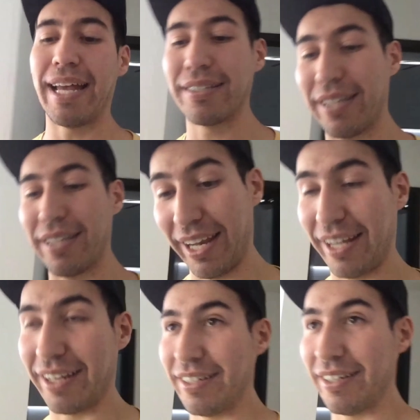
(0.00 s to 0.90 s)
plus the
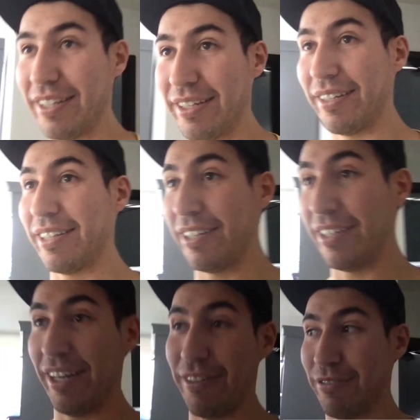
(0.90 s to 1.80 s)

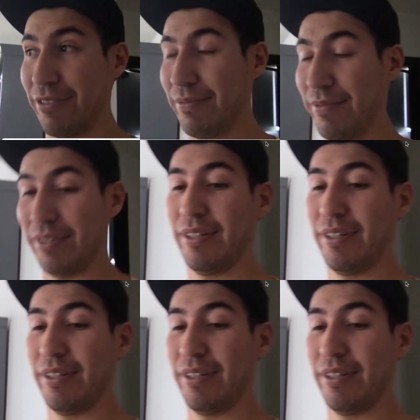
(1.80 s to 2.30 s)
cleaning lady room.